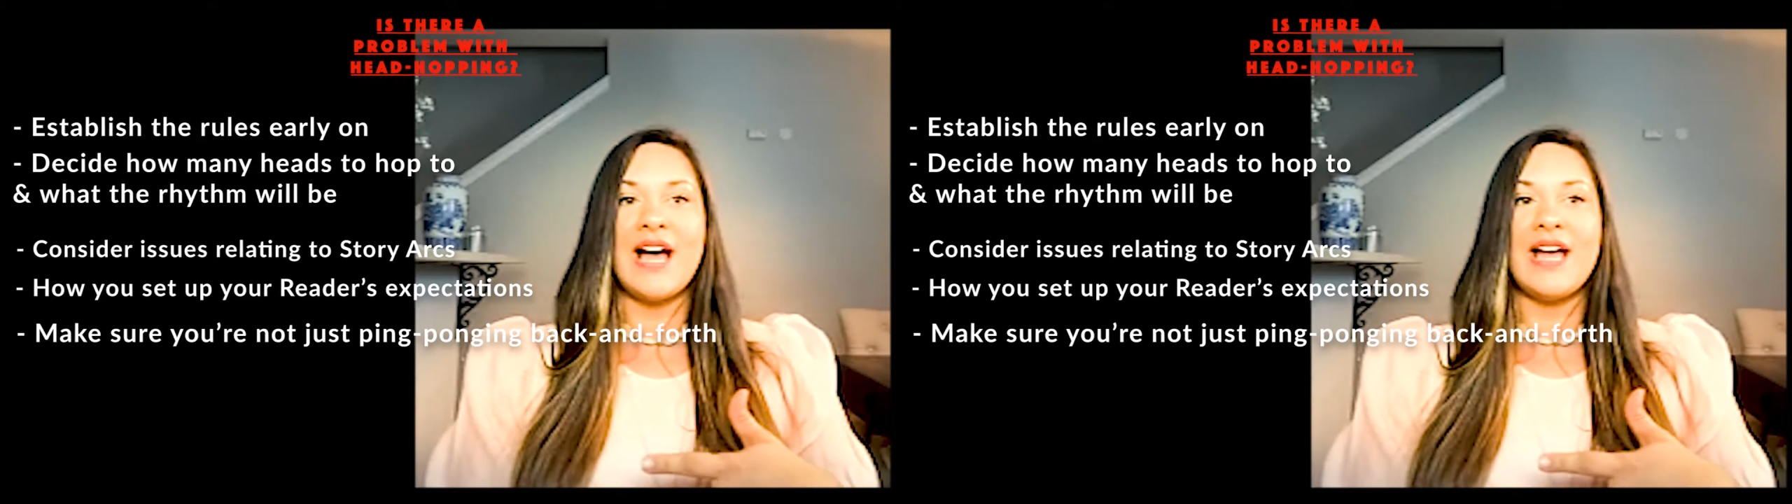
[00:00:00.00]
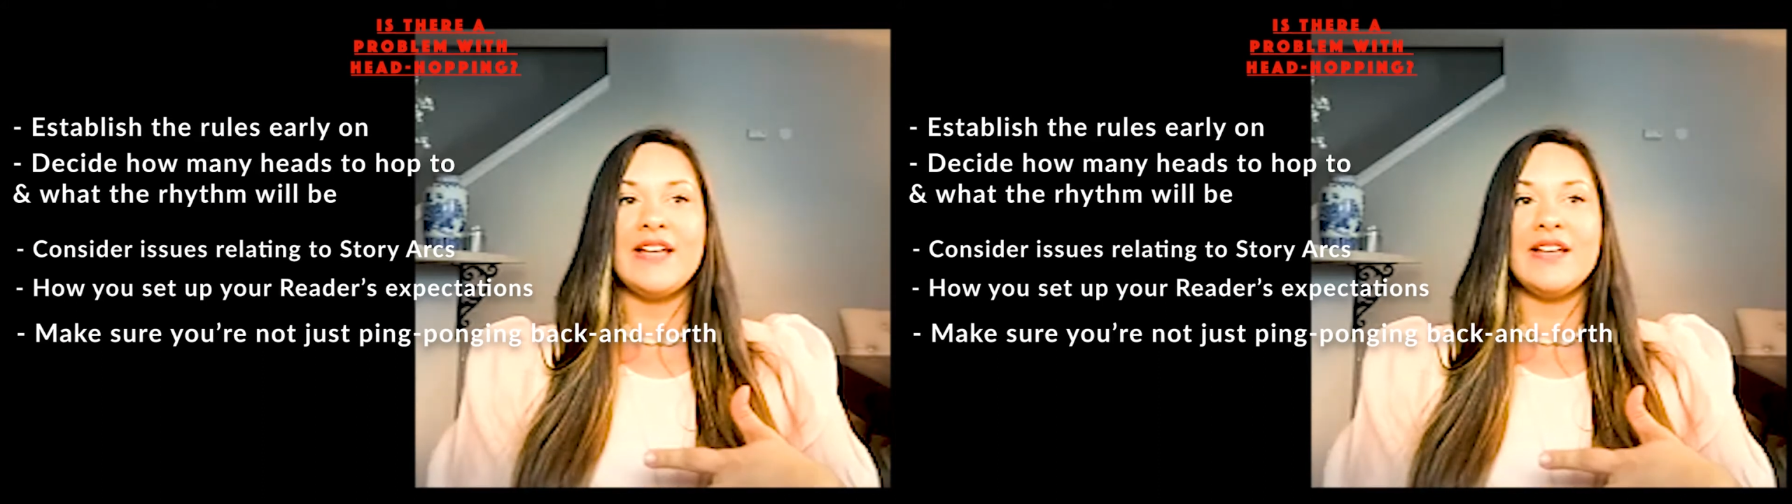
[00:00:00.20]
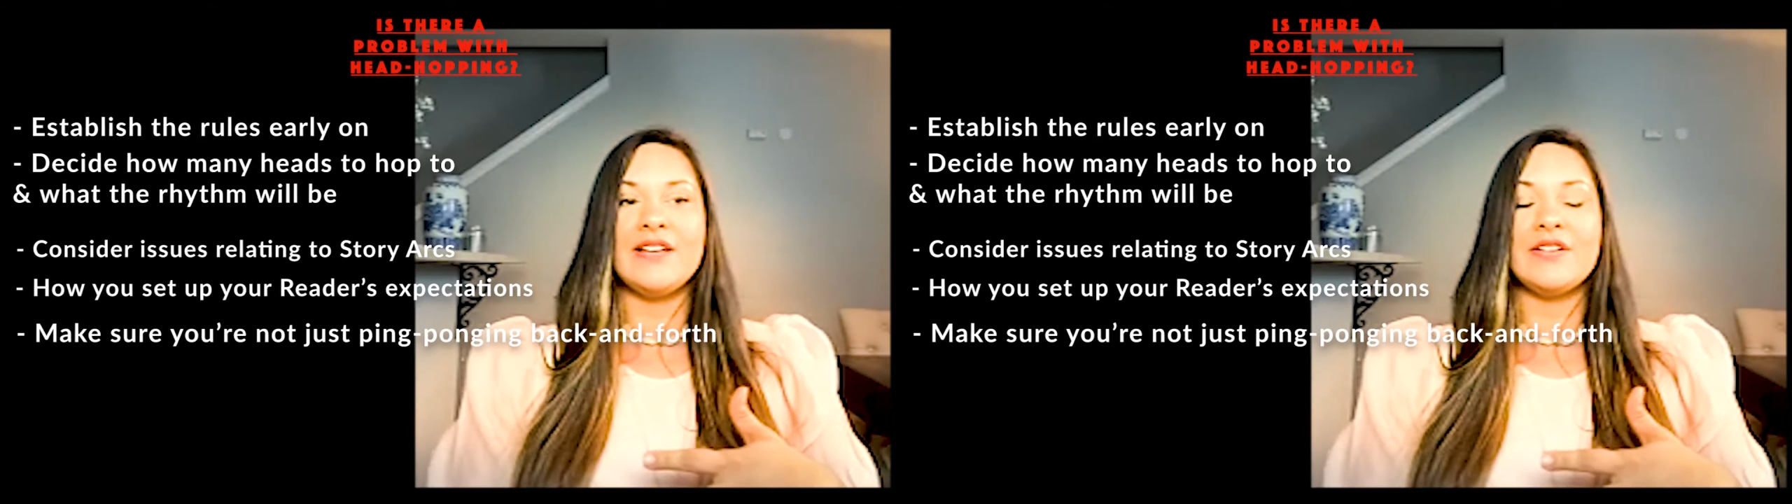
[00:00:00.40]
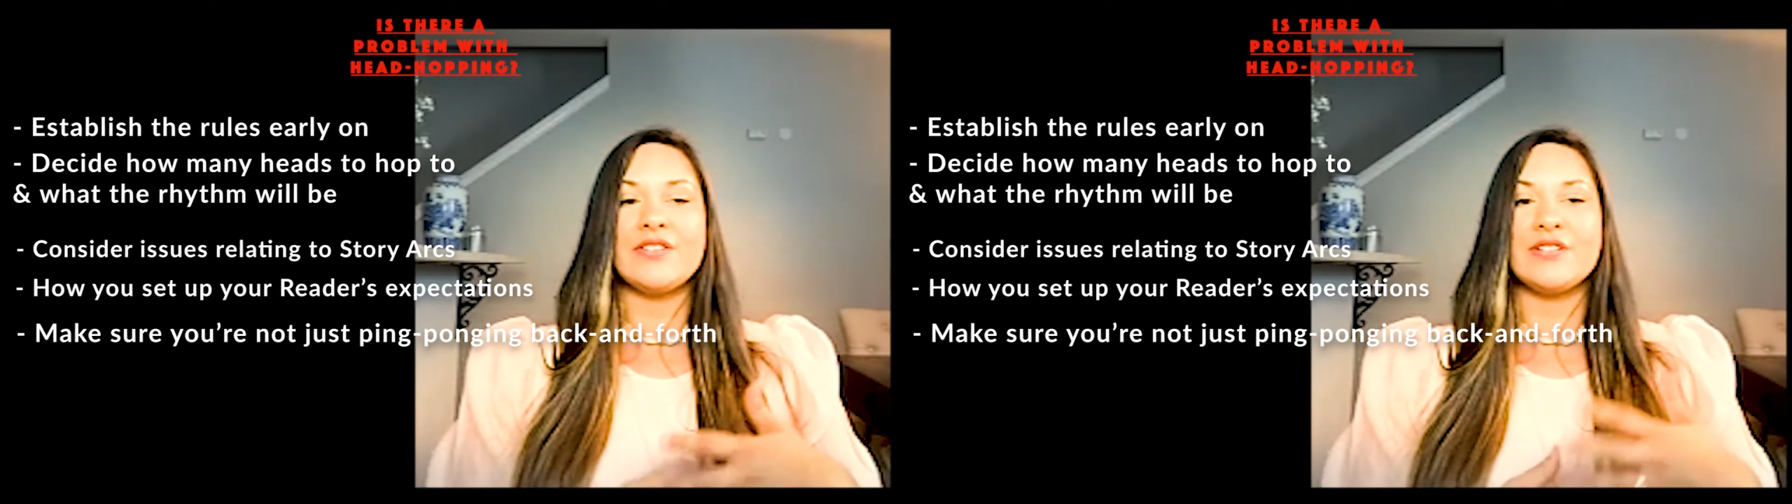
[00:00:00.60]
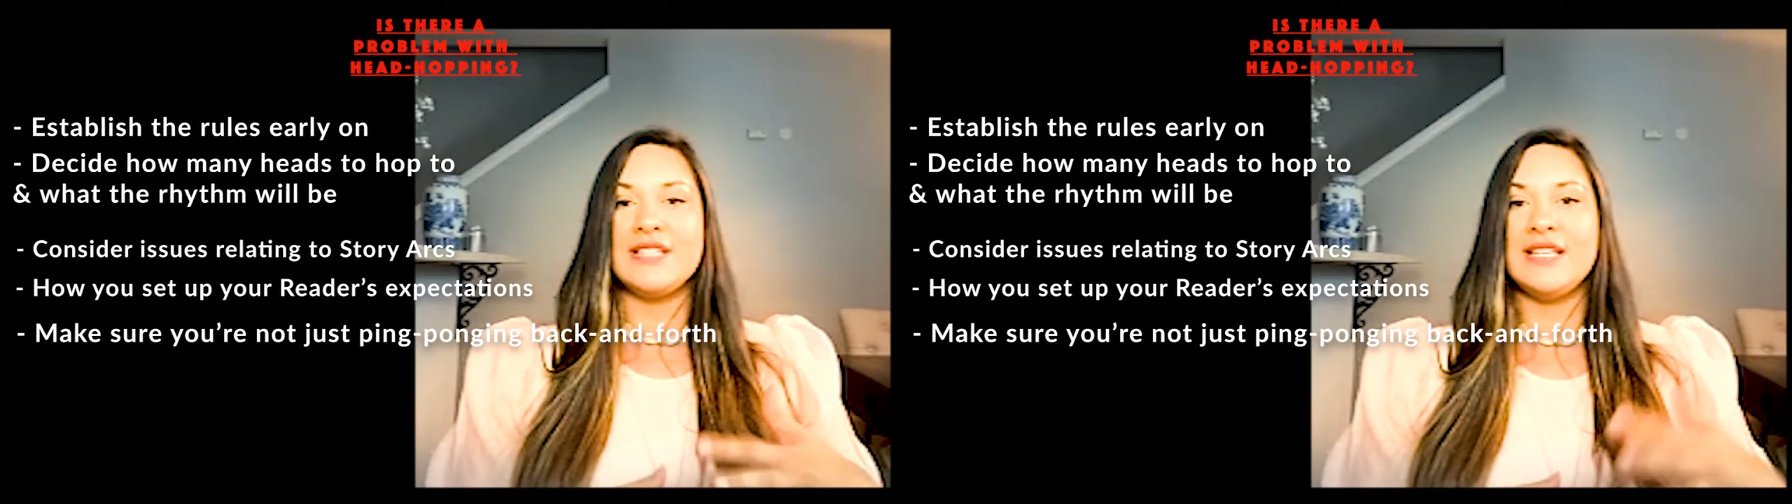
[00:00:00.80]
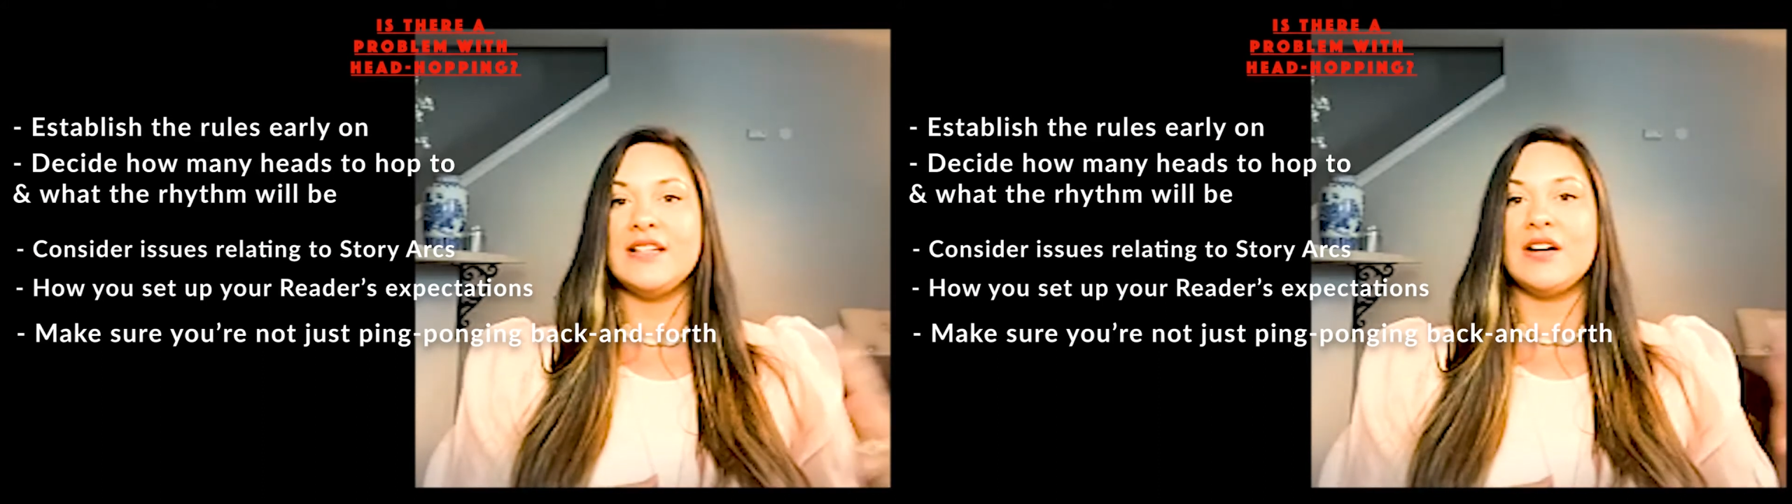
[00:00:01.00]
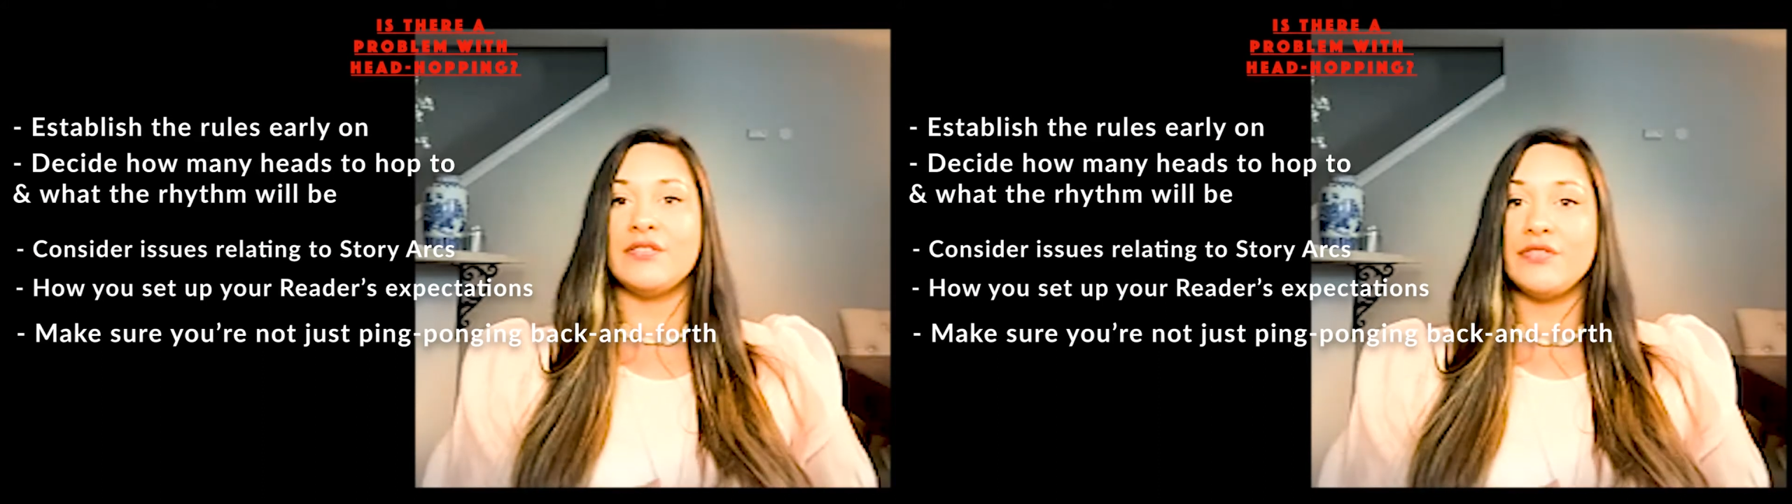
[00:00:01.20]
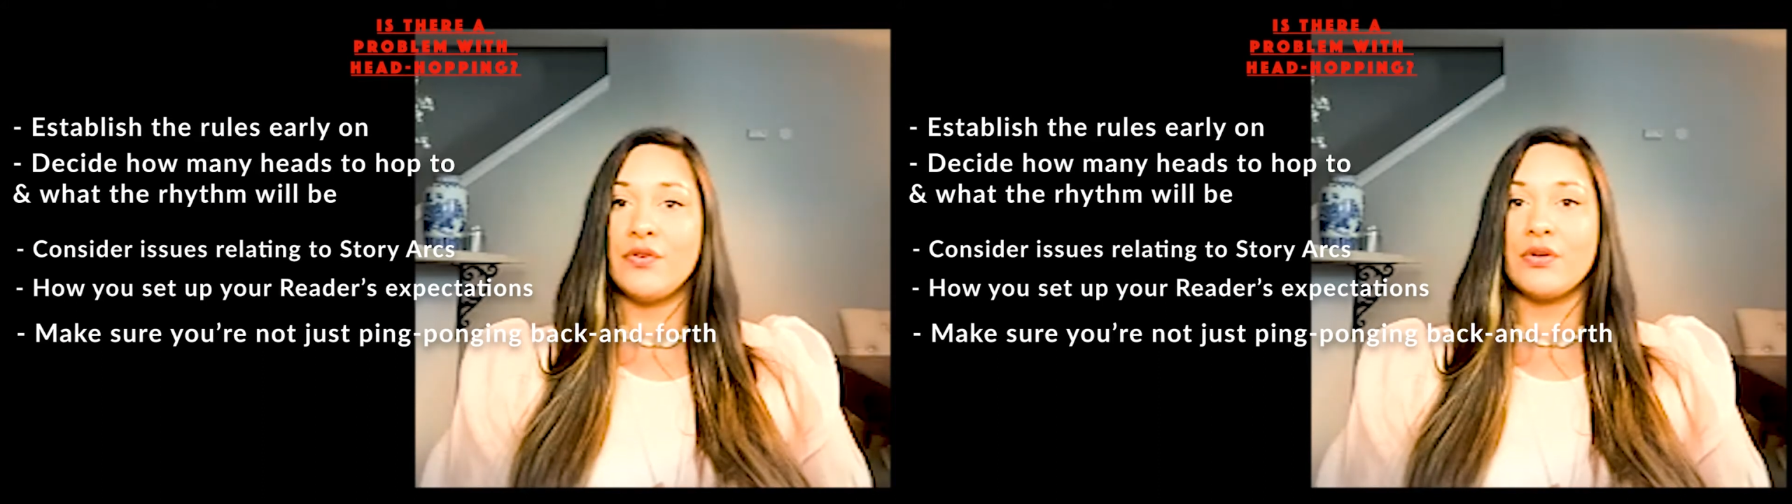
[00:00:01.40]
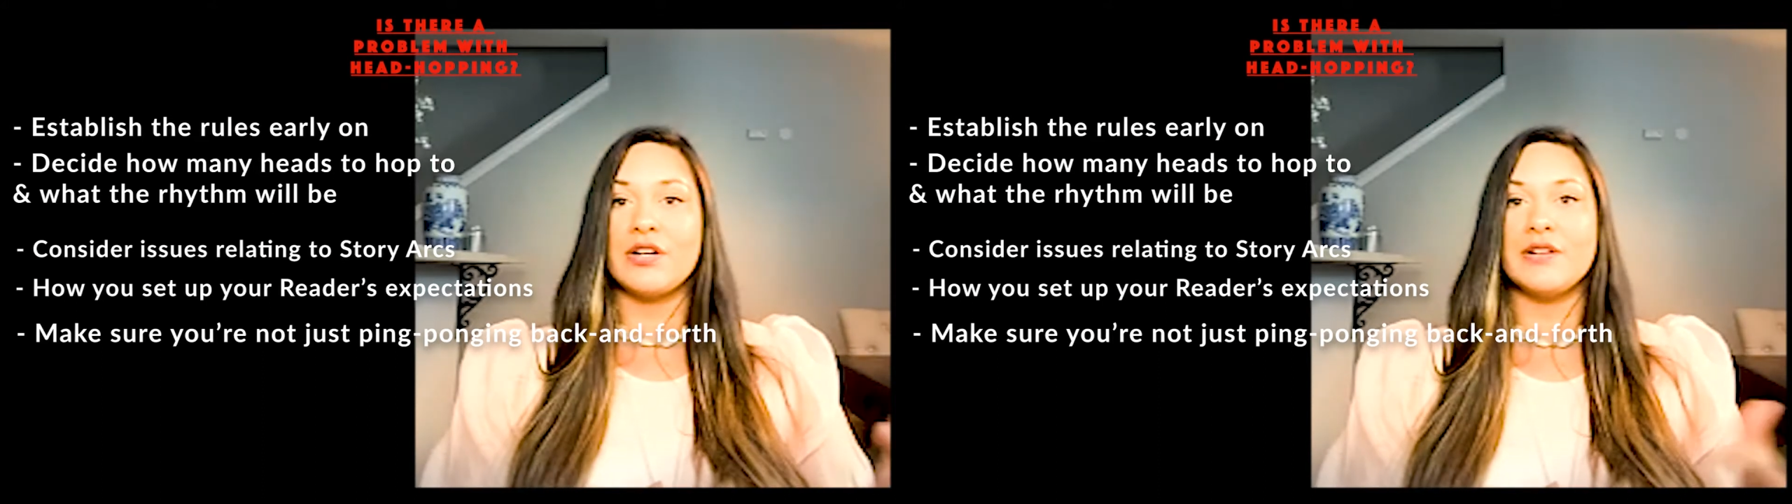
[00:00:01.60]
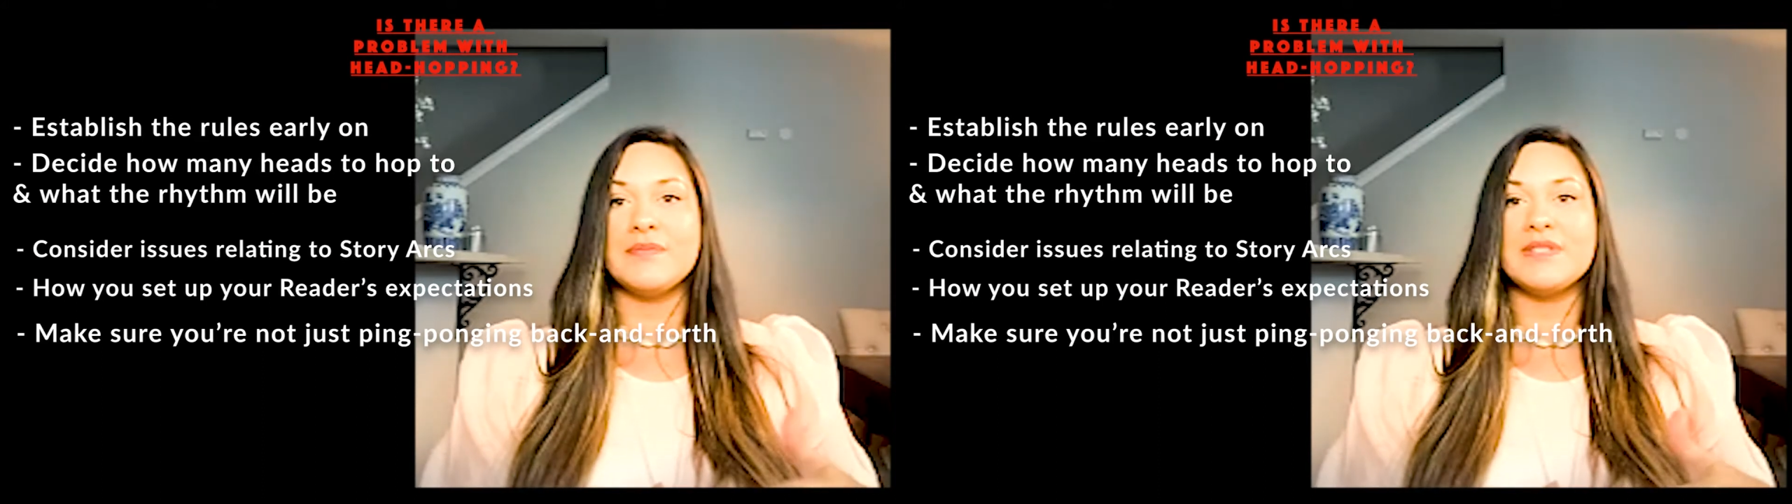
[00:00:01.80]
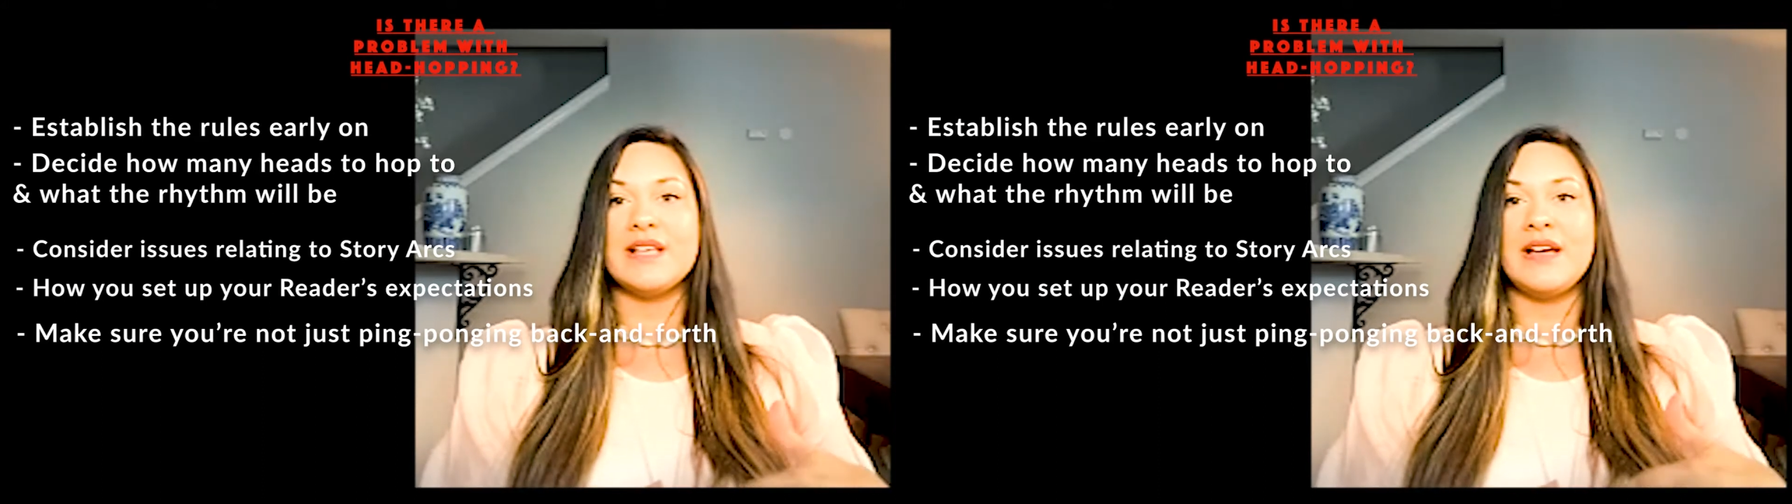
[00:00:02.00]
I critique on forums